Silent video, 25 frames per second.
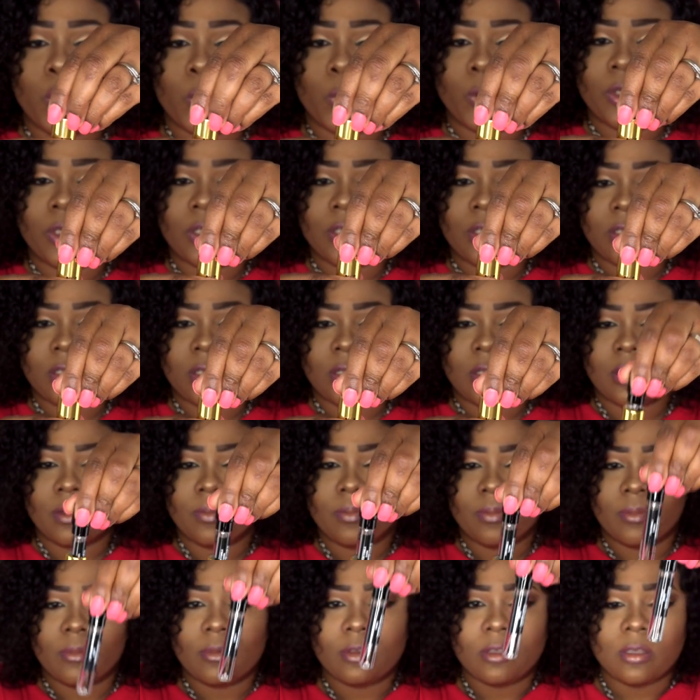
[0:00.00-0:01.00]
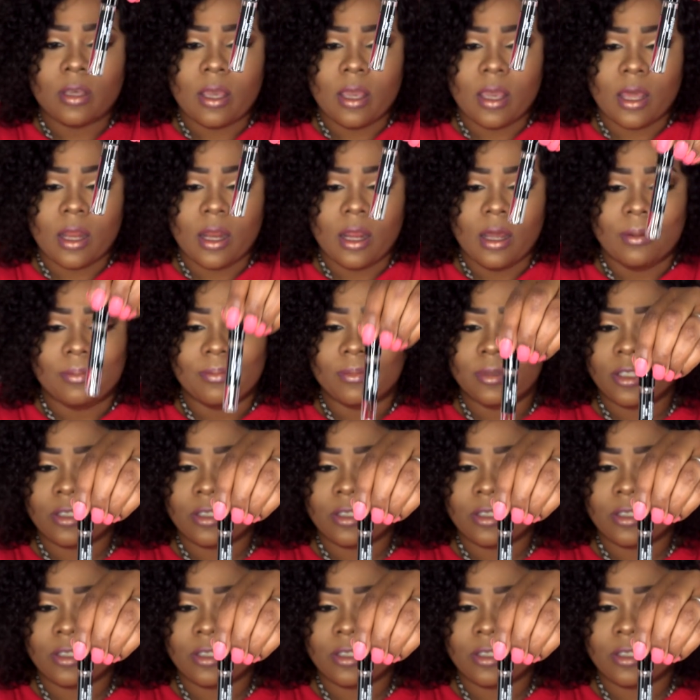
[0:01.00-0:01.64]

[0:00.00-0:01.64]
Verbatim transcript: you would just take it up.